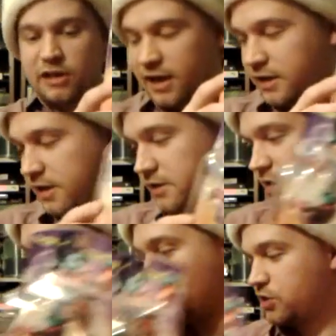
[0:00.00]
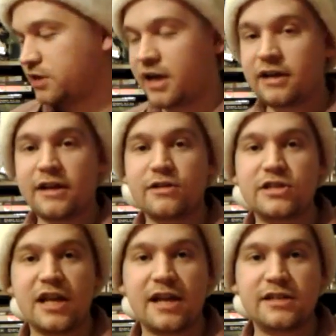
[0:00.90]
Glad to get some more
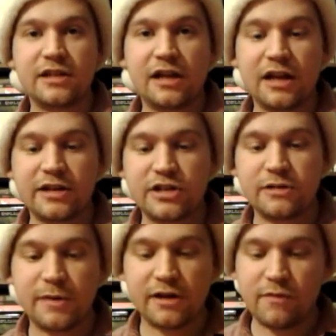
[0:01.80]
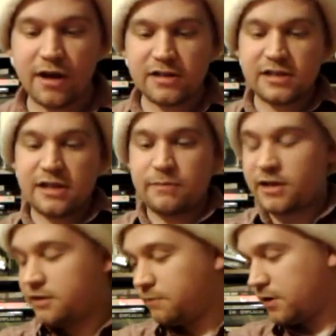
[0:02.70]
Skylanders to add to the collection. Been a while since I
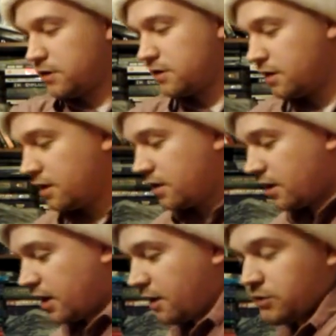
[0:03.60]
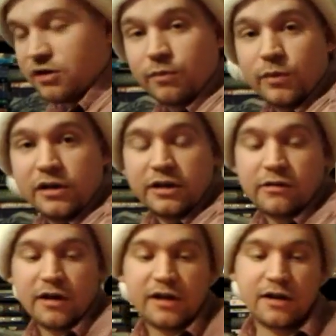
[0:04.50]
picked up any, and it was a really
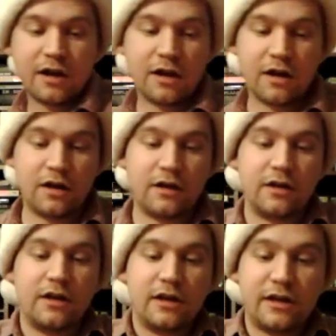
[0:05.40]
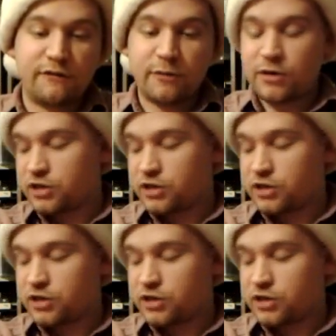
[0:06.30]
great uh, gift from her.